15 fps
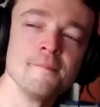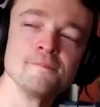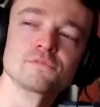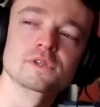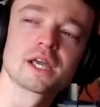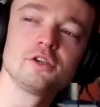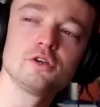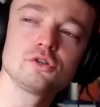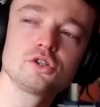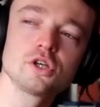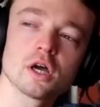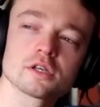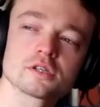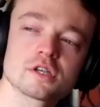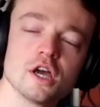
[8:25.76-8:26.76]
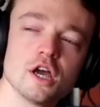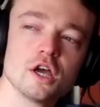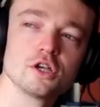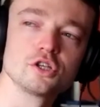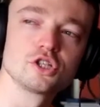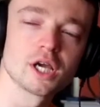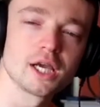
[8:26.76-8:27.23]
Can you just
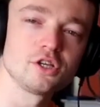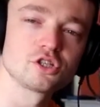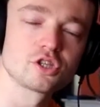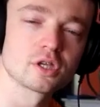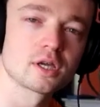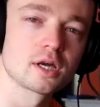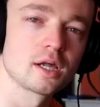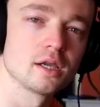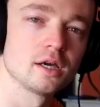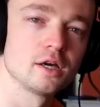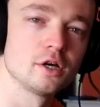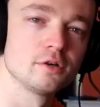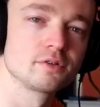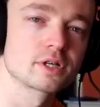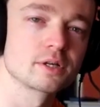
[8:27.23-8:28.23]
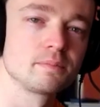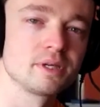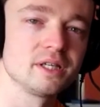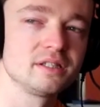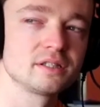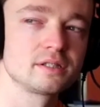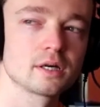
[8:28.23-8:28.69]
change the color of a
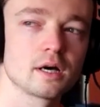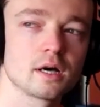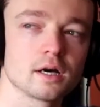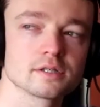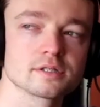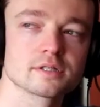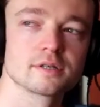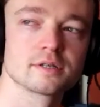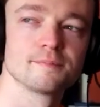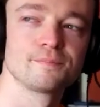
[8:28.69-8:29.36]
completed task?"